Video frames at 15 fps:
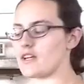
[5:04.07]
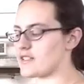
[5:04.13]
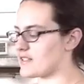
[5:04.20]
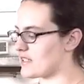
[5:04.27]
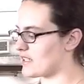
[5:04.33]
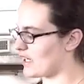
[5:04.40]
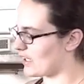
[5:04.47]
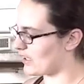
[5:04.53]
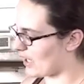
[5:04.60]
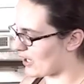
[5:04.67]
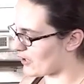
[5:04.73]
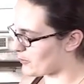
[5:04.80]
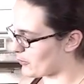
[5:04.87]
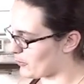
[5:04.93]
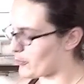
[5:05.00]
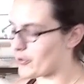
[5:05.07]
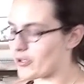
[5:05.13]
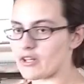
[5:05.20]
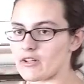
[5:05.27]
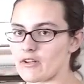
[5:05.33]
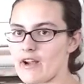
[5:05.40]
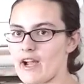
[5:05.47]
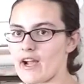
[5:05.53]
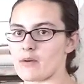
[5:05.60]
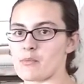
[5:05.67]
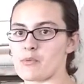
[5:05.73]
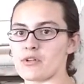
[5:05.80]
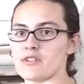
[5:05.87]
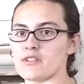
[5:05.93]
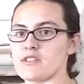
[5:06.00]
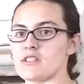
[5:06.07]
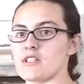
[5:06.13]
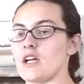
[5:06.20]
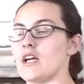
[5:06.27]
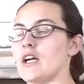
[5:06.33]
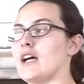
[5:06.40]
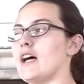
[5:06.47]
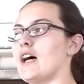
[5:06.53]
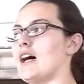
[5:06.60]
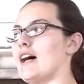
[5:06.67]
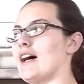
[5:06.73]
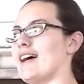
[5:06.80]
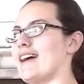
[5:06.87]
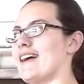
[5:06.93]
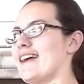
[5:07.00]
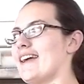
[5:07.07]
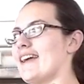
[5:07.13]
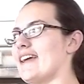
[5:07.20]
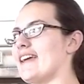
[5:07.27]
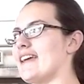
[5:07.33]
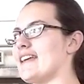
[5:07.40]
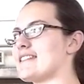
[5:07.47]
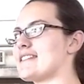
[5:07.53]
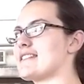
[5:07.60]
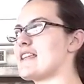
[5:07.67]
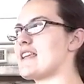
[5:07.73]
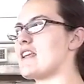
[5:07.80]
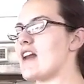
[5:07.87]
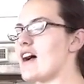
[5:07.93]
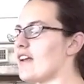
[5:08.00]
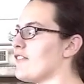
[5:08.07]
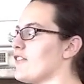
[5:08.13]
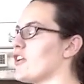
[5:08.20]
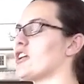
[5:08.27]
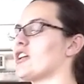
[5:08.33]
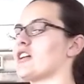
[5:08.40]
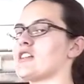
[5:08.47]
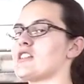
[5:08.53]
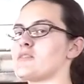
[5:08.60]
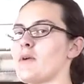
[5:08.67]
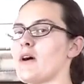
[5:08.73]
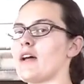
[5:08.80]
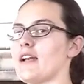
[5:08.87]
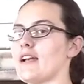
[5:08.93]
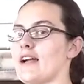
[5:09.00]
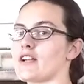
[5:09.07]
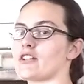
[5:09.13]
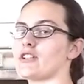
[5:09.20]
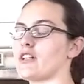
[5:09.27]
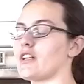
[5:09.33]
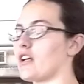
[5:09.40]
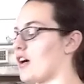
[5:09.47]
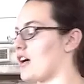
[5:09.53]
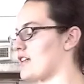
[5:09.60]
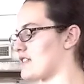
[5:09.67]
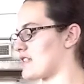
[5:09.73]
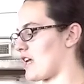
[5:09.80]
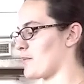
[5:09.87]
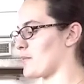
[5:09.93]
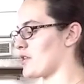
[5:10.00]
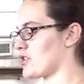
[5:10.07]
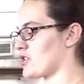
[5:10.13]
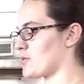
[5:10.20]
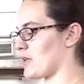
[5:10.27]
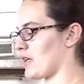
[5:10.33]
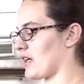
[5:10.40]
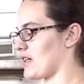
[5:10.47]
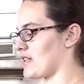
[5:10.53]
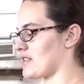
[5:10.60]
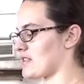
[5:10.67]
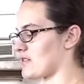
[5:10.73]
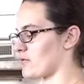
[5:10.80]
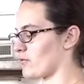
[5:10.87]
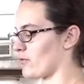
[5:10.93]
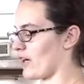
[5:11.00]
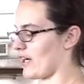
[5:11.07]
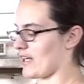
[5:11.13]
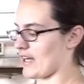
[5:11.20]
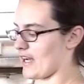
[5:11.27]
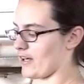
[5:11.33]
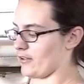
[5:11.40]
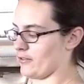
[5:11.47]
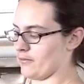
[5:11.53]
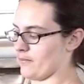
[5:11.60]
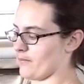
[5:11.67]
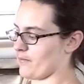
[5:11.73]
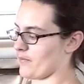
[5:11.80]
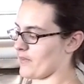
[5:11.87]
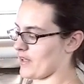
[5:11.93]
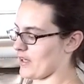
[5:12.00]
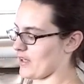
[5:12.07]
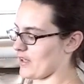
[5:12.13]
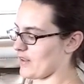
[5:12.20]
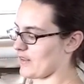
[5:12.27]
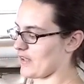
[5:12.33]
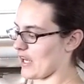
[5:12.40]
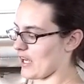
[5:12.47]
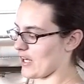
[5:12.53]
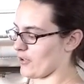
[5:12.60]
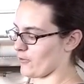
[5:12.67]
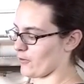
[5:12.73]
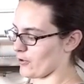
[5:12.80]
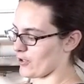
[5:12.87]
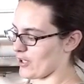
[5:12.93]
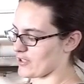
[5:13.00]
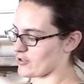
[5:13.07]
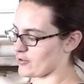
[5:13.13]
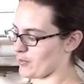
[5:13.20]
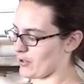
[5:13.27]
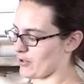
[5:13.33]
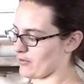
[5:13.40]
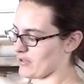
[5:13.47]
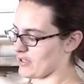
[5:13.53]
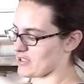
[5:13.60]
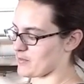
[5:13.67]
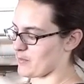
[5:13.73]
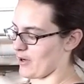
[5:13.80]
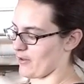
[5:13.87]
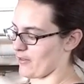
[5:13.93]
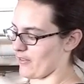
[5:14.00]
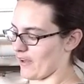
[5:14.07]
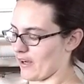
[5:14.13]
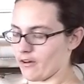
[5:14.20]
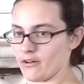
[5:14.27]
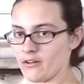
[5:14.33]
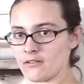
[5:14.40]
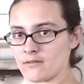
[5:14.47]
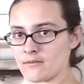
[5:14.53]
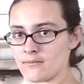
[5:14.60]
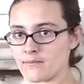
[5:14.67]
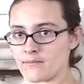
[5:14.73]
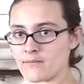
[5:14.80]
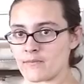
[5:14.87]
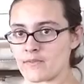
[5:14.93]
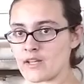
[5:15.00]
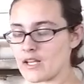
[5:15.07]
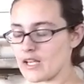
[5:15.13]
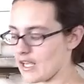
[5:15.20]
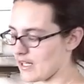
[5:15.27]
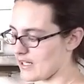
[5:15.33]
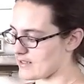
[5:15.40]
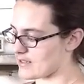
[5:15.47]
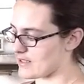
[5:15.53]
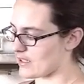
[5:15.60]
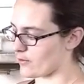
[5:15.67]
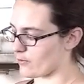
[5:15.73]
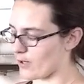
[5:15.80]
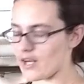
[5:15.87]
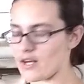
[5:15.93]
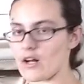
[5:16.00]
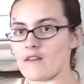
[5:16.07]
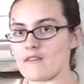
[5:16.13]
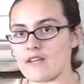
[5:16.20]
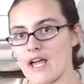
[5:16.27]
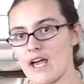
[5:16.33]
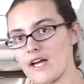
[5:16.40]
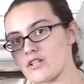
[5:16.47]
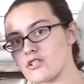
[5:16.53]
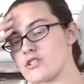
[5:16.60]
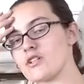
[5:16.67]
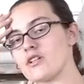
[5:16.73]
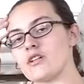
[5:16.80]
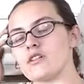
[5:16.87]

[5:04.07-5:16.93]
where I see a lot of people putting their hackamores. It's not a very good spot. It actually can cause damage because right now, the end of her nasal bone is about there, and it's sitting right on the edge.